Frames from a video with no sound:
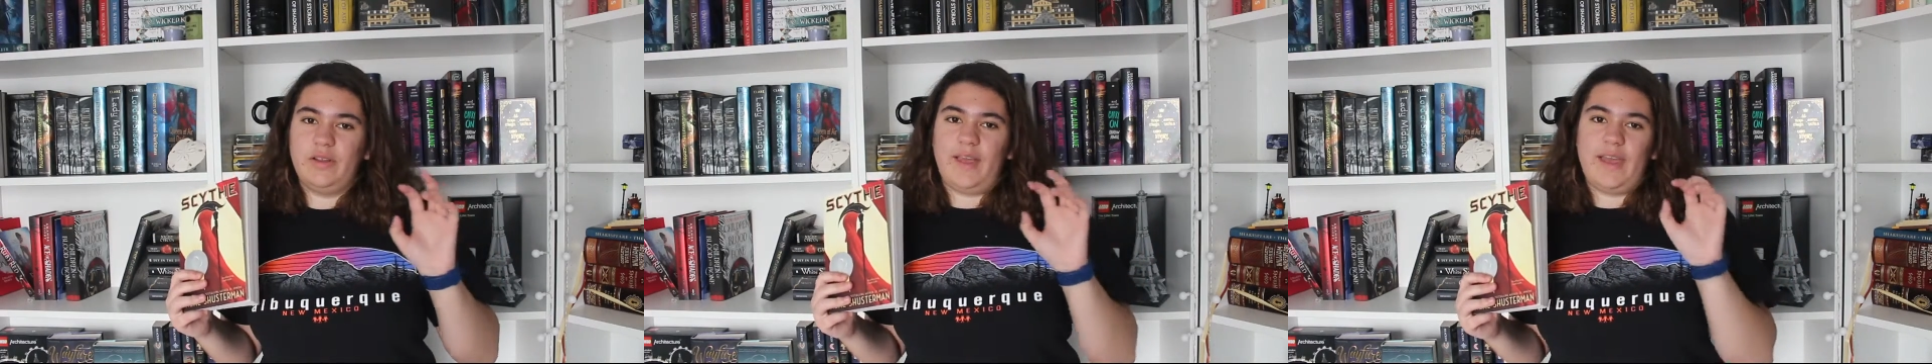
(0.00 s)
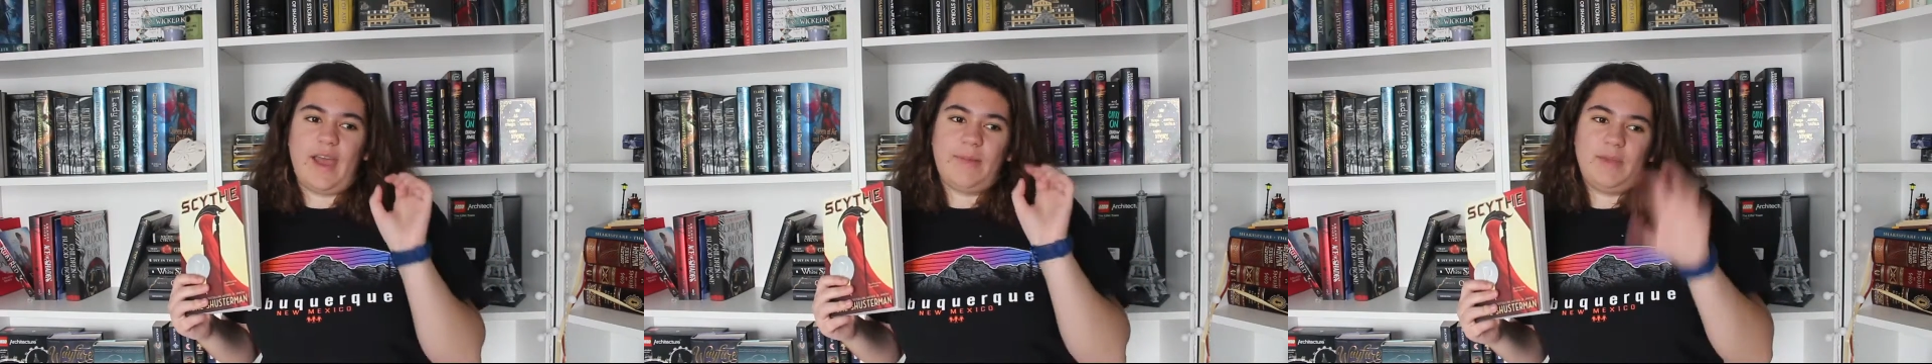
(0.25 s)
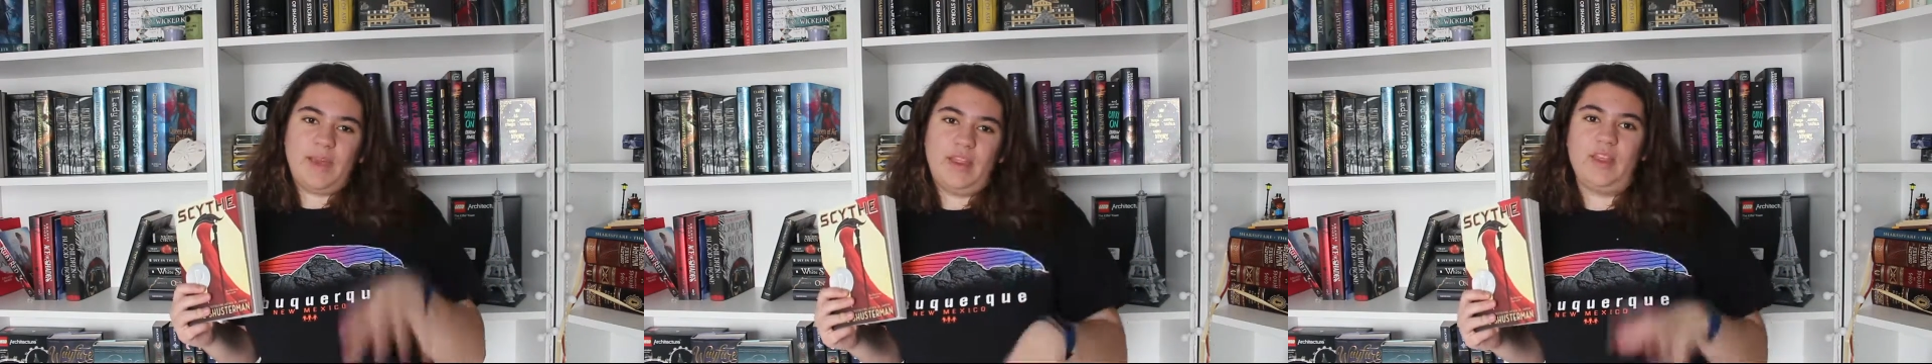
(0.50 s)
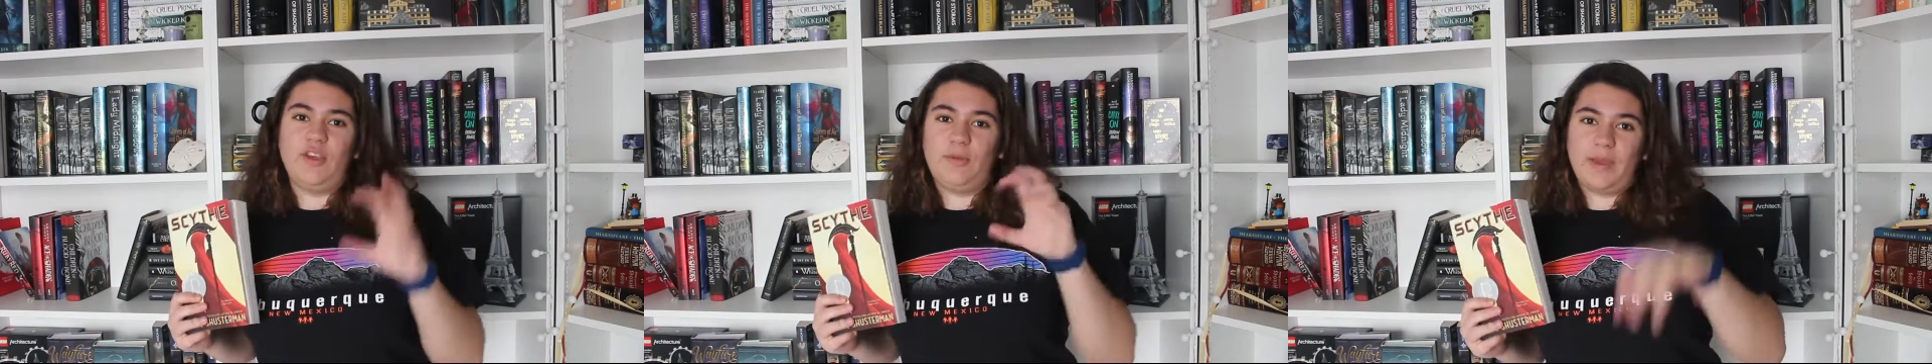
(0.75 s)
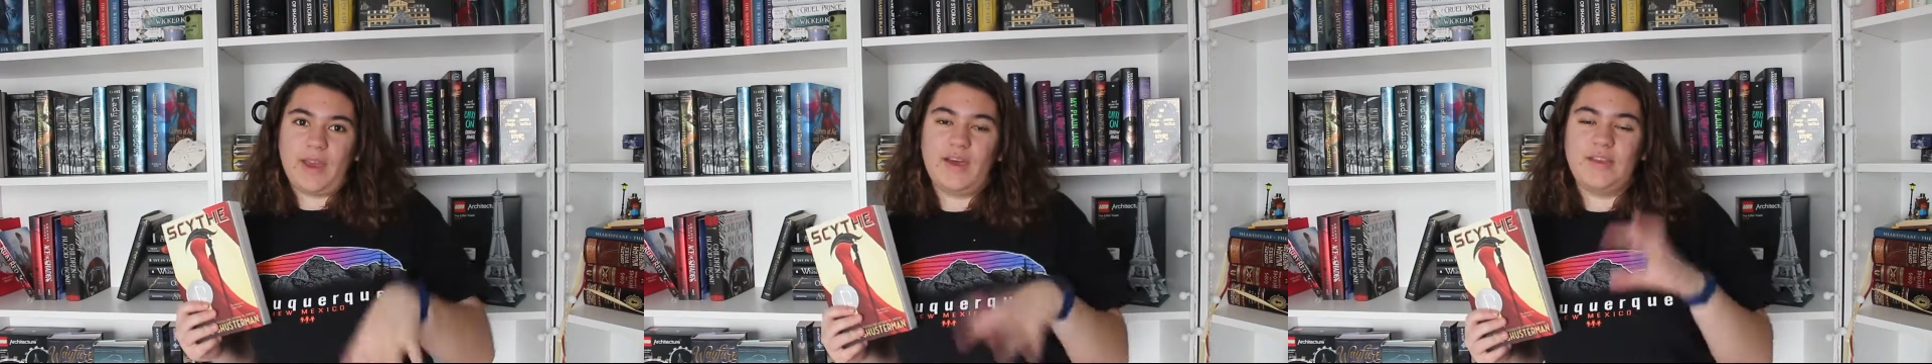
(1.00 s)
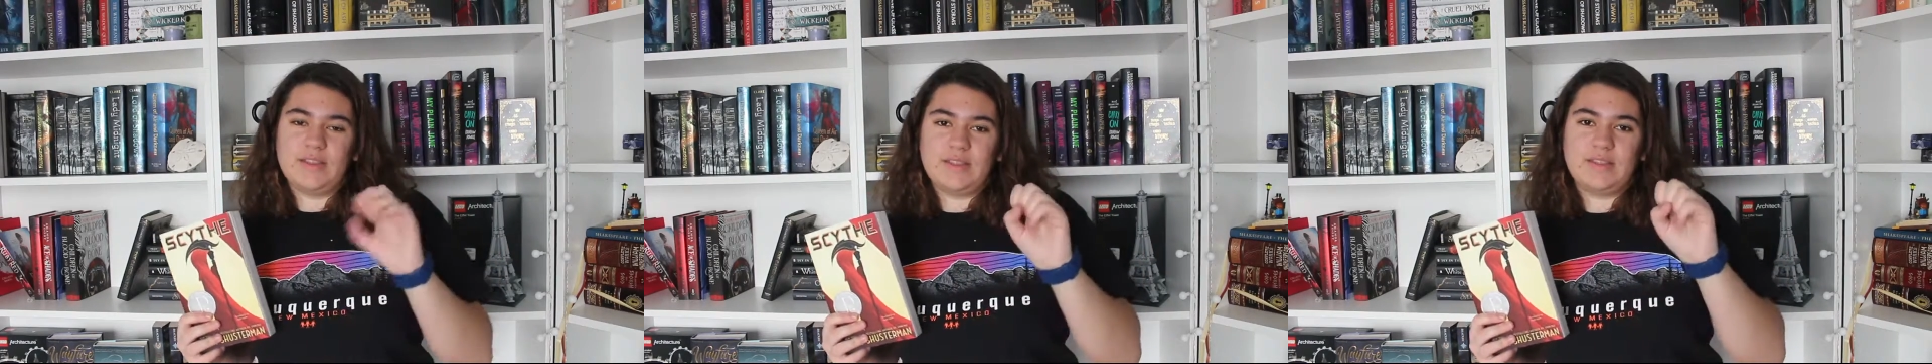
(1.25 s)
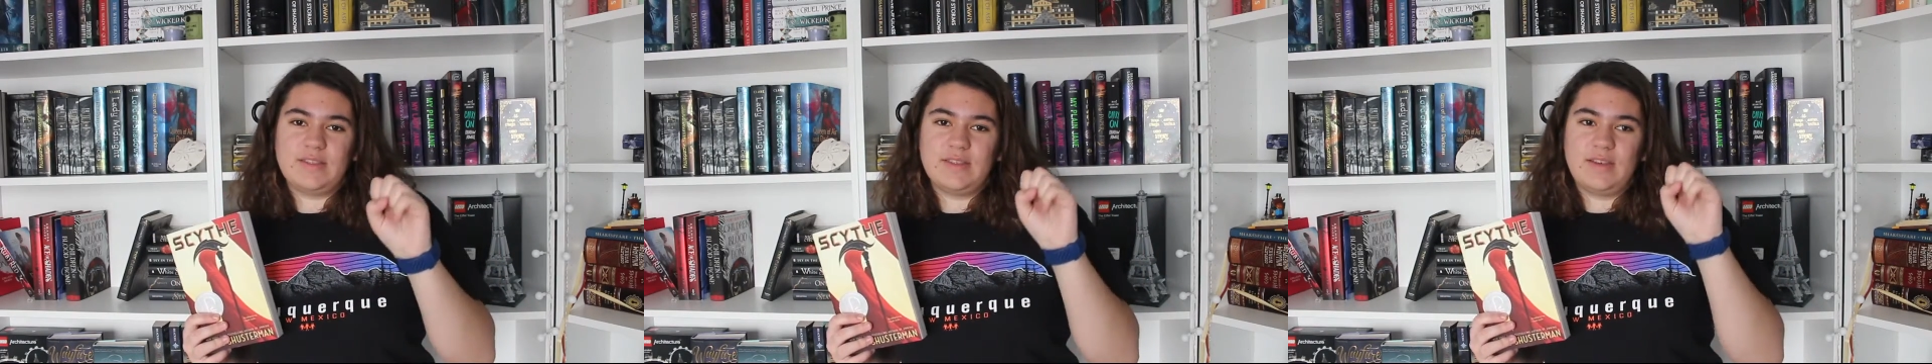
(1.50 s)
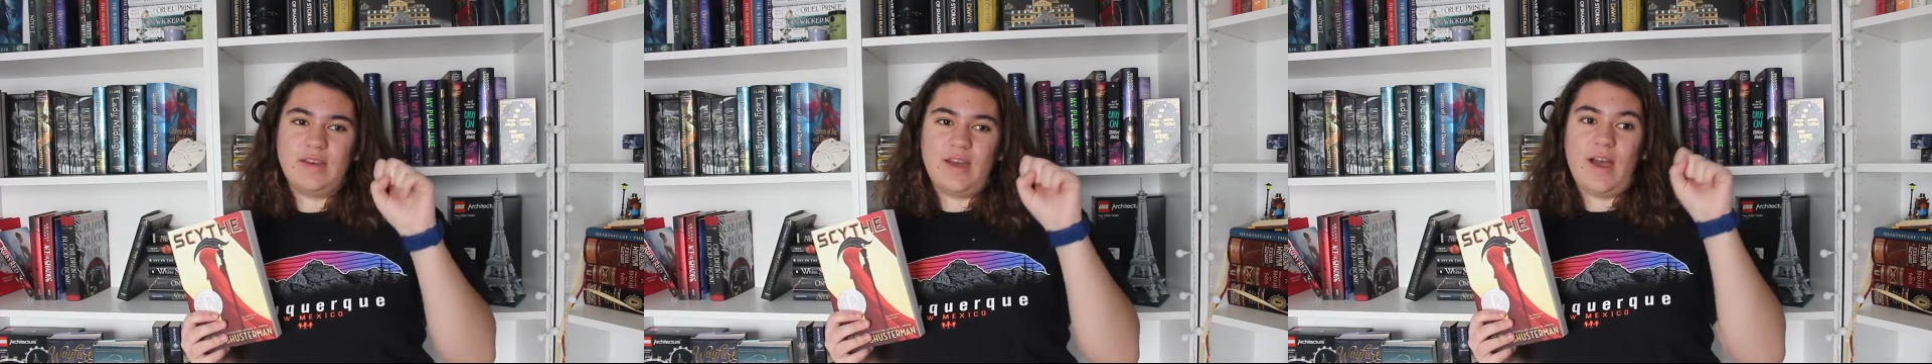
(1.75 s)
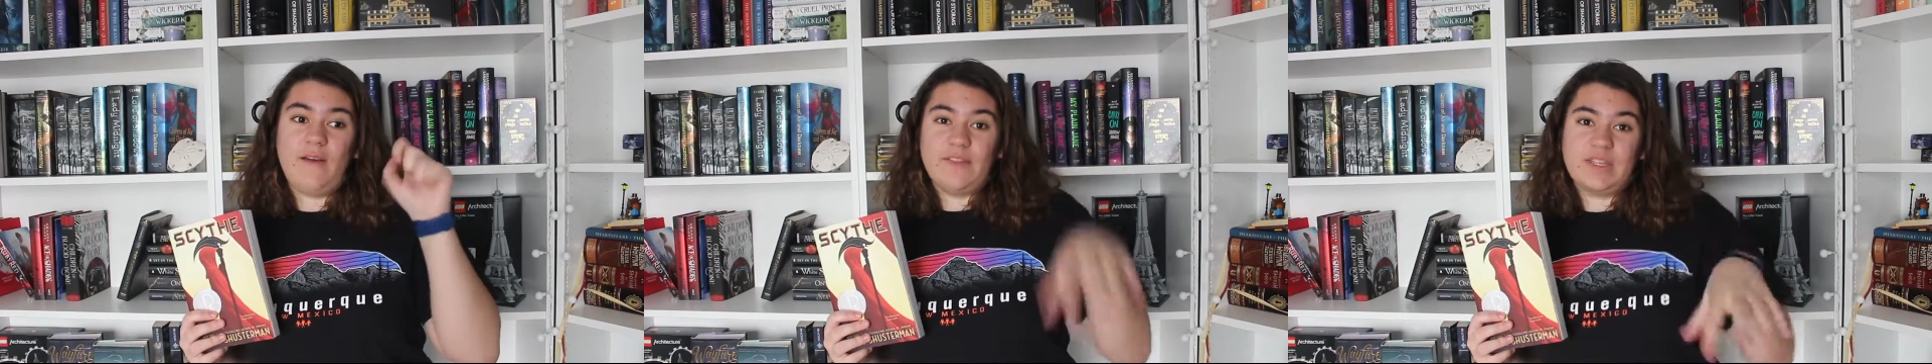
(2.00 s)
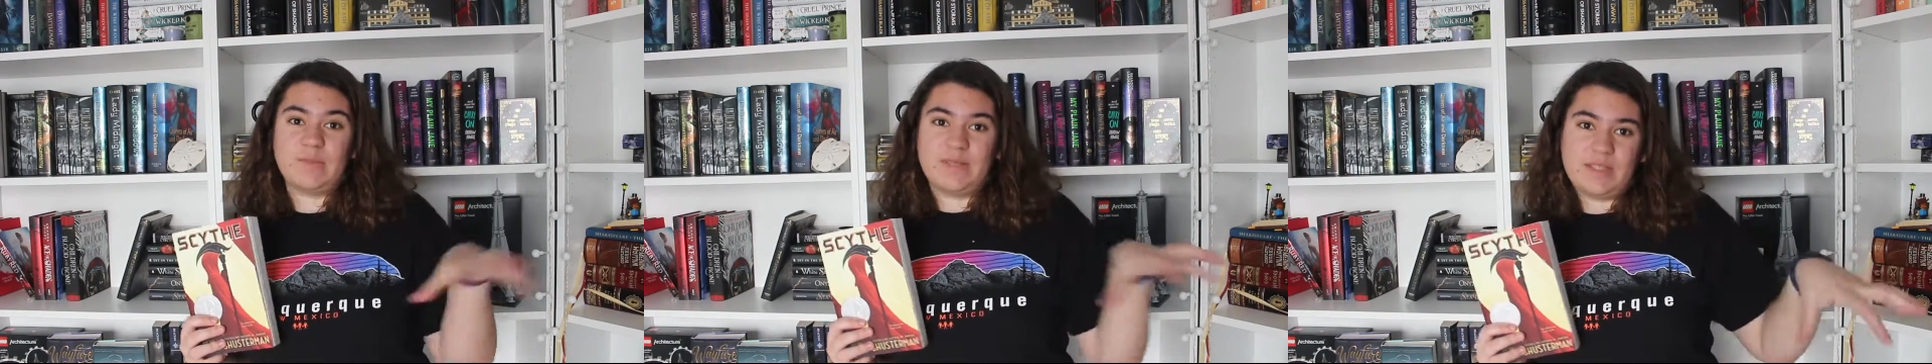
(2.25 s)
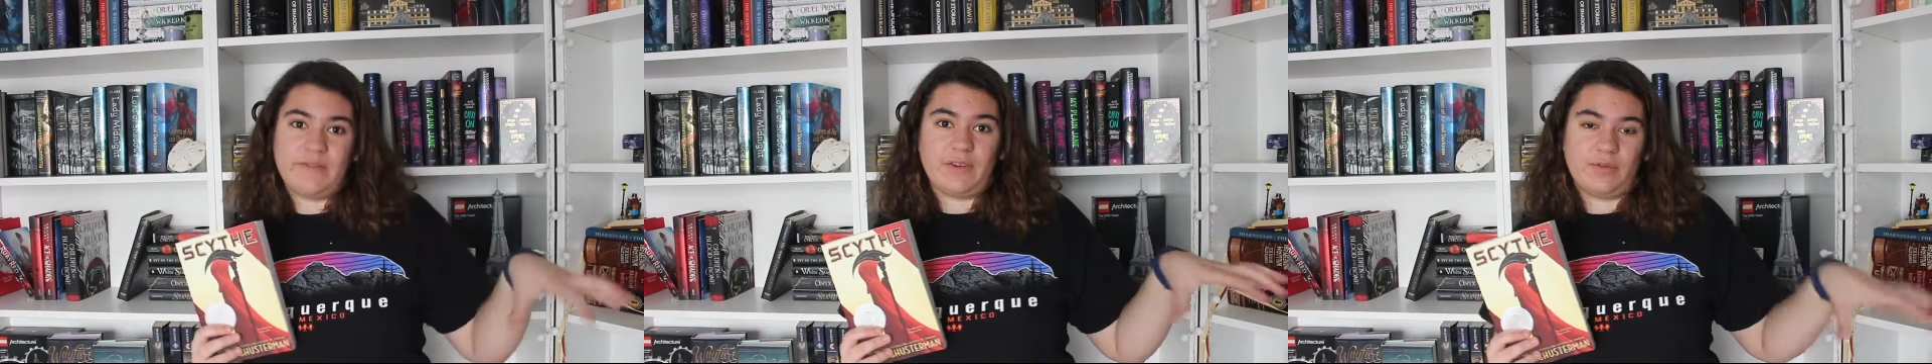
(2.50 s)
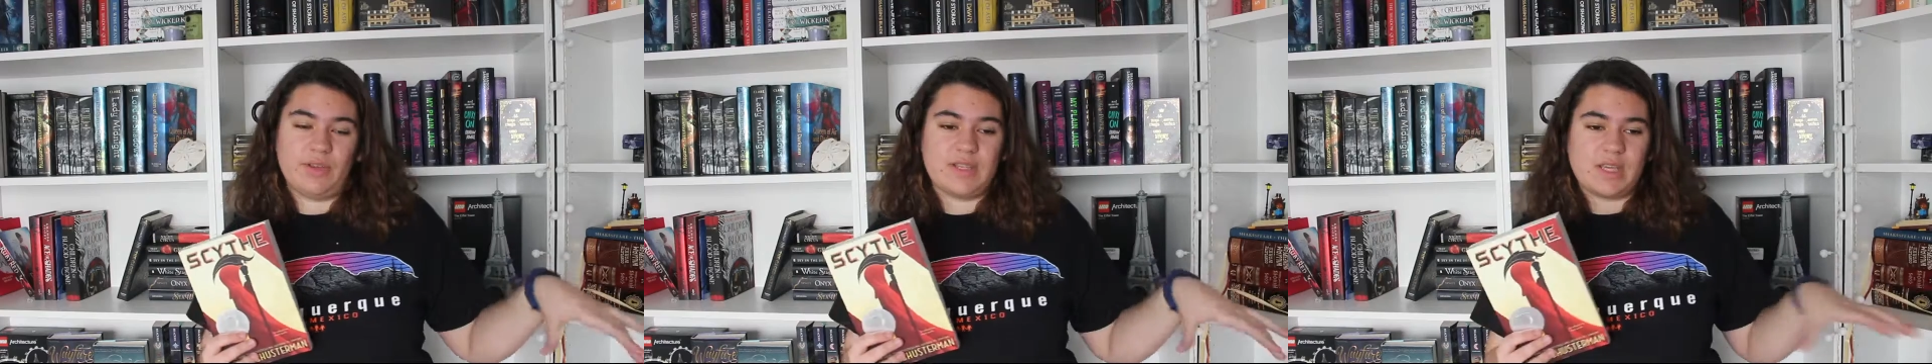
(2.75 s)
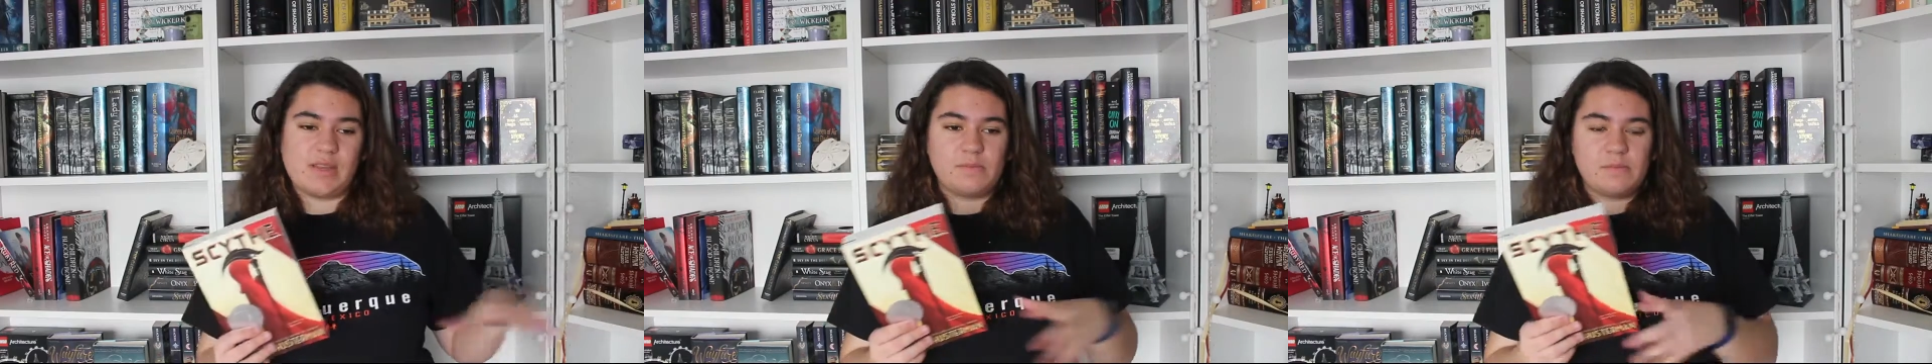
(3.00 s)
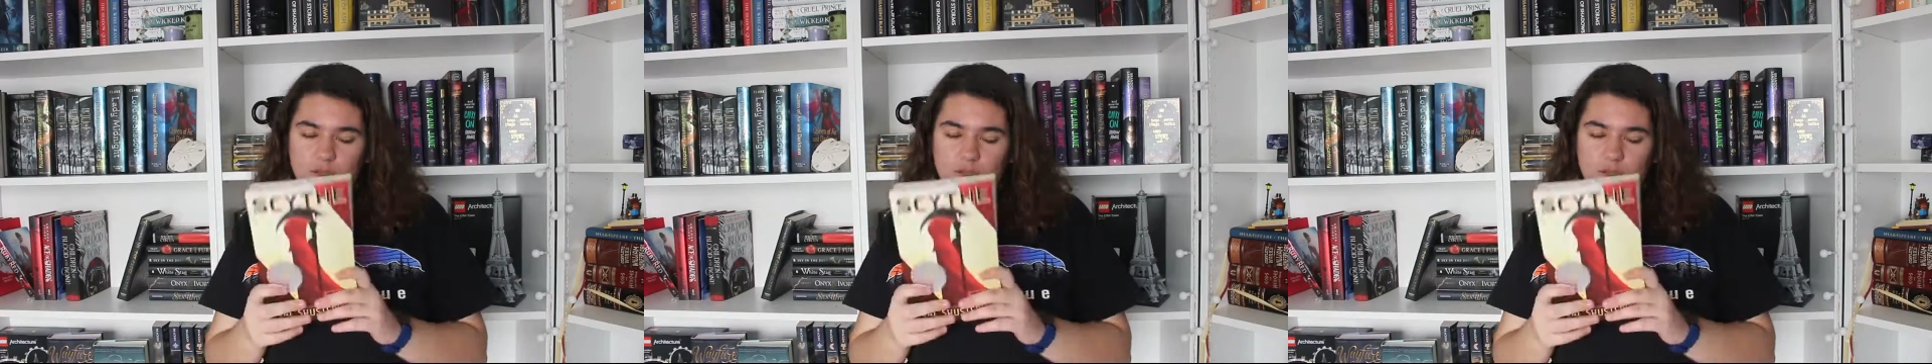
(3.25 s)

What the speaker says: like, I'm killing you because of this specific reason.